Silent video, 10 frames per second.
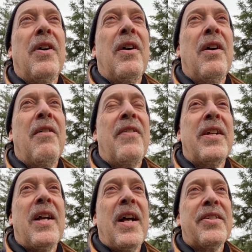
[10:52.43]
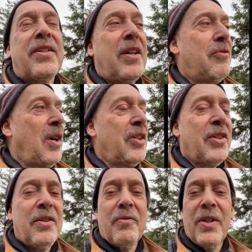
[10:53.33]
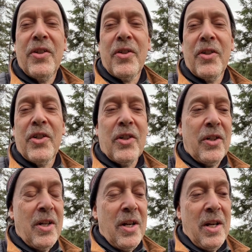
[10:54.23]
a fantastic Russian researcher